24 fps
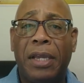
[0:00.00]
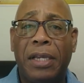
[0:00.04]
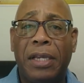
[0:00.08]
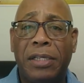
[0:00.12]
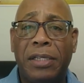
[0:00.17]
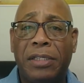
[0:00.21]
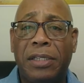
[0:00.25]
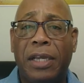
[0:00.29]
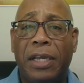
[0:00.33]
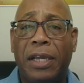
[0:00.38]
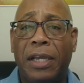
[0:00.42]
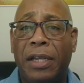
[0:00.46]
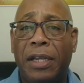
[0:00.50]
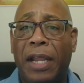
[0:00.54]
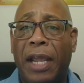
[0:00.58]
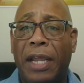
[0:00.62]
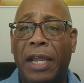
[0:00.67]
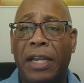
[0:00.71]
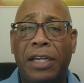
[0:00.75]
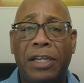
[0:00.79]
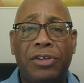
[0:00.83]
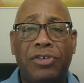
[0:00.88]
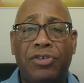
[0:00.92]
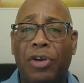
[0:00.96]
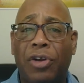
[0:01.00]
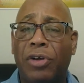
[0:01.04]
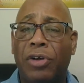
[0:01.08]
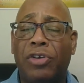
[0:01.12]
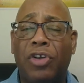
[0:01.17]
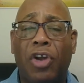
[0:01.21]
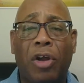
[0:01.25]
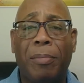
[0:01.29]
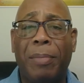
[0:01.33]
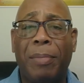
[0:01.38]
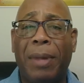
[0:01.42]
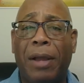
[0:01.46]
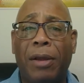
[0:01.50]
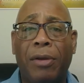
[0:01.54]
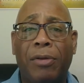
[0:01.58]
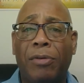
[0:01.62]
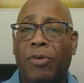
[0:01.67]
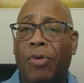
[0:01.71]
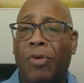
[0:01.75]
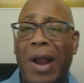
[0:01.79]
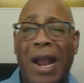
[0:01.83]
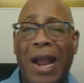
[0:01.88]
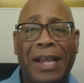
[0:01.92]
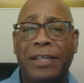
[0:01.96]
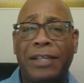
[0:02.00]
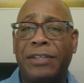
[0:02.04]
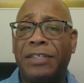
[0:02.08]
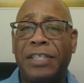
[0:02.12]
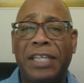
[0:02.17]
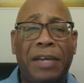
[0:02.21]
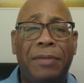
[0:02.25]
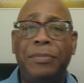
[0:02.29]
He said, and you start talking about Christ,